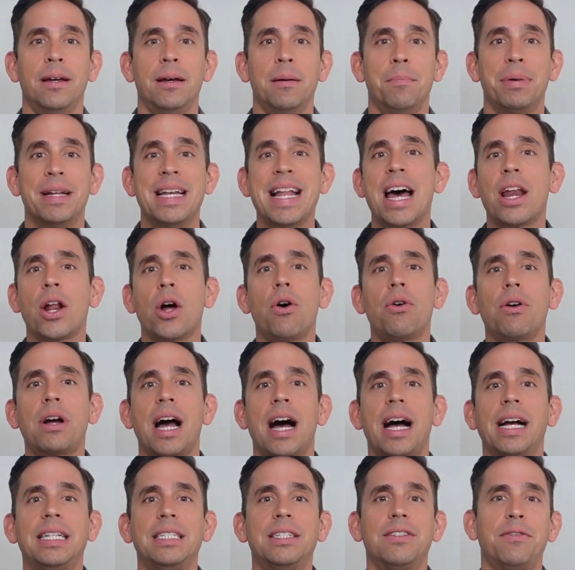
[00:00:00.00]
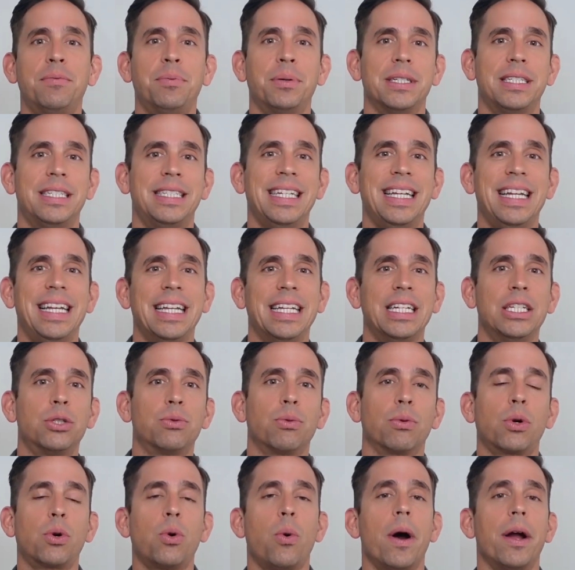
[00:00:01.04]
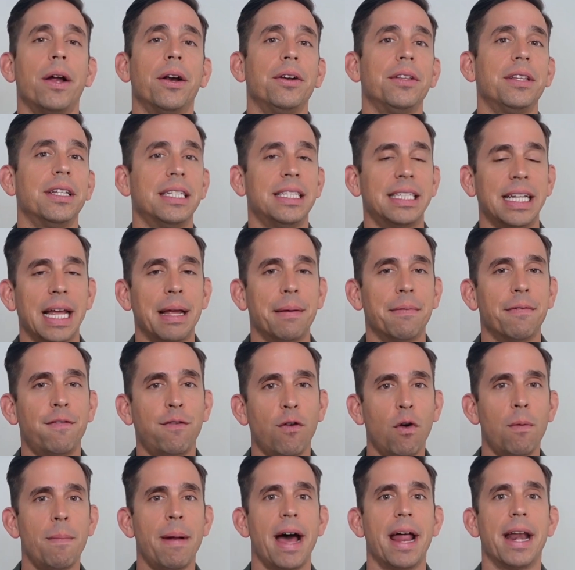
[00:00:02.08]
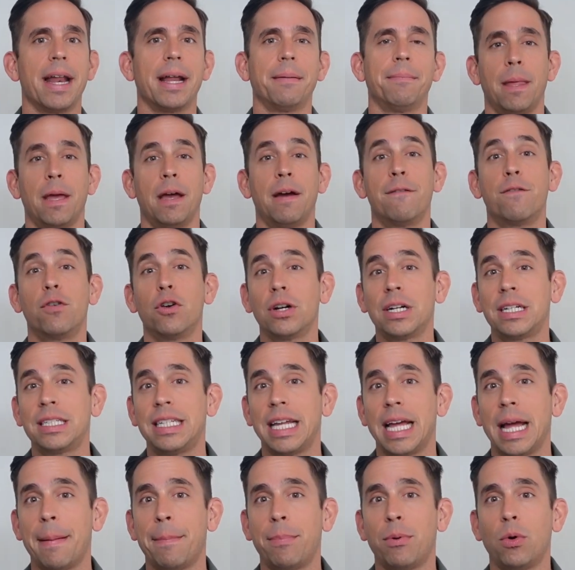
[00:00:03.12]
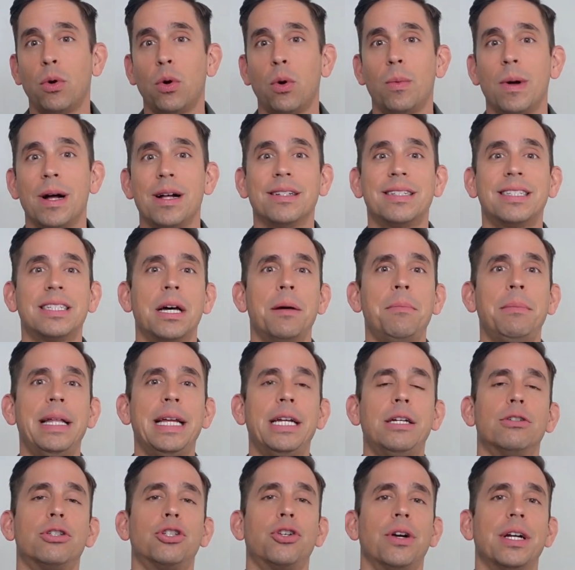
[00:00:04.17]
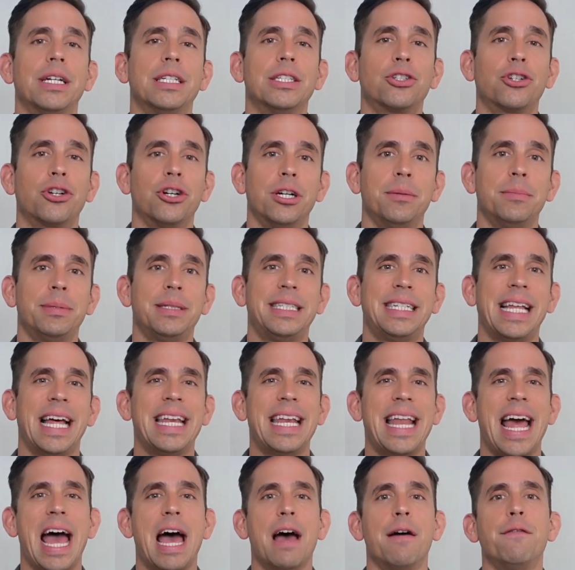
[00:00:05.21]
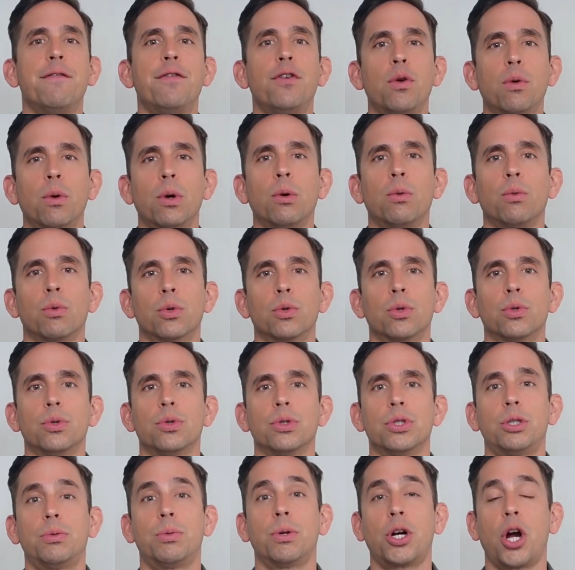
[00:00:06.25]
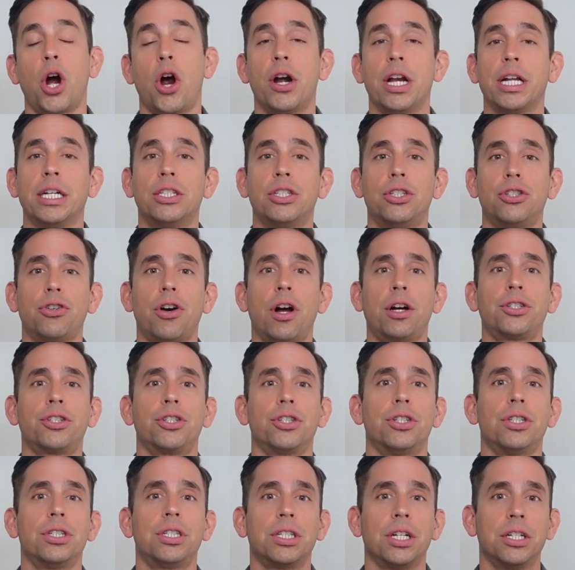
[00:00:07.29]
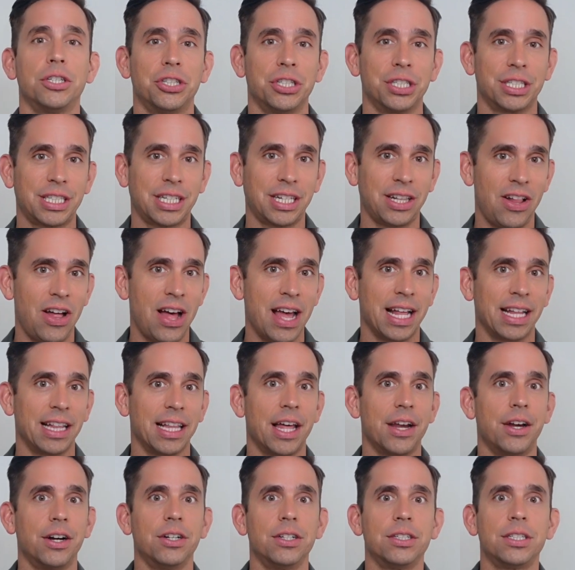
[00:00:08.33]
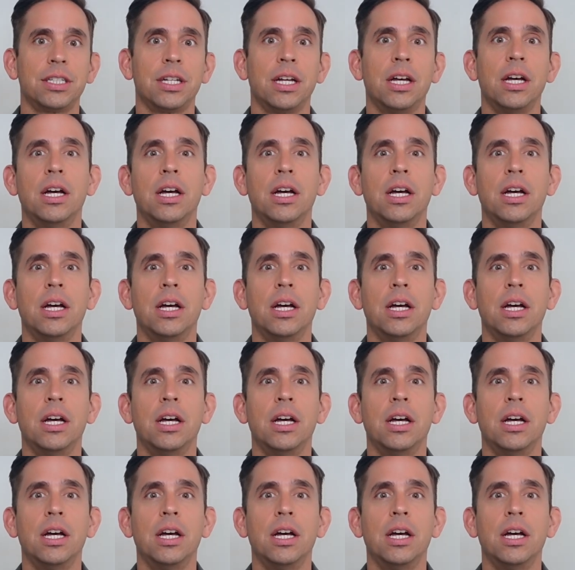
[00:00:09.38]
But not all kinds of proceedings require the same formatting. For example, while some legal transcripts tend to have fewer rules regarding structure, such as client letters,